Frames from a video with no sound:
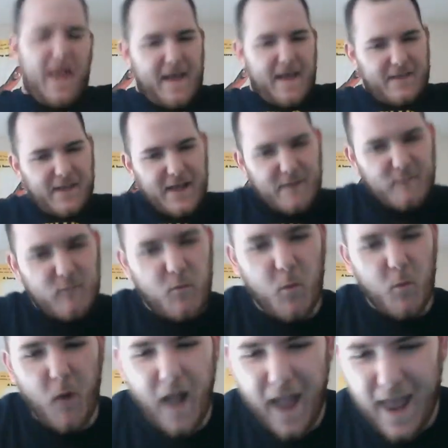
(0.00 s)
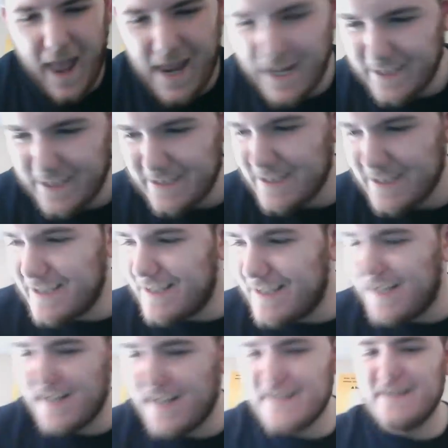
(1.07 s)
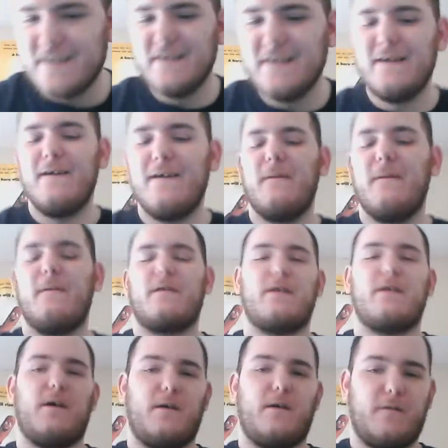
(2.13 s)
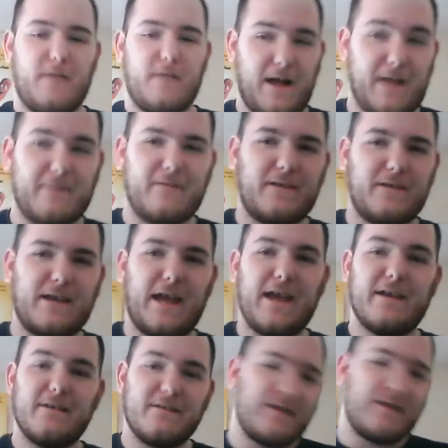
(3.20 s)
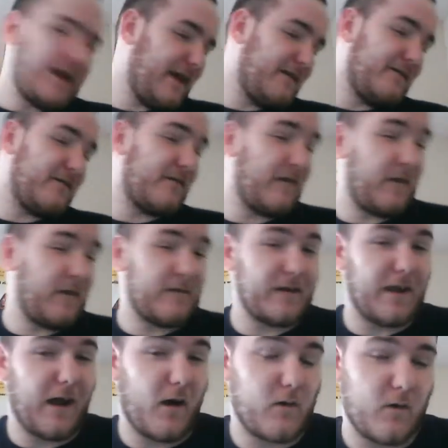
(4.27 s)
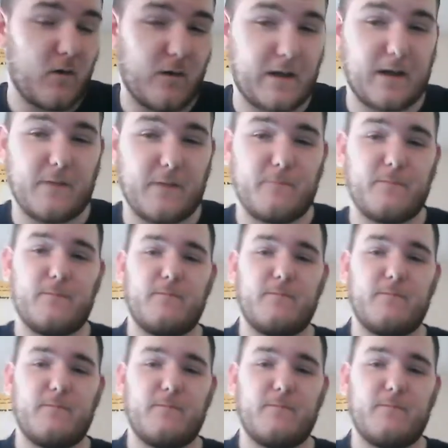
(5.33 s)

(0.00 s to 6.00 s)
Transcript: Anyway, go and the alcoholic up.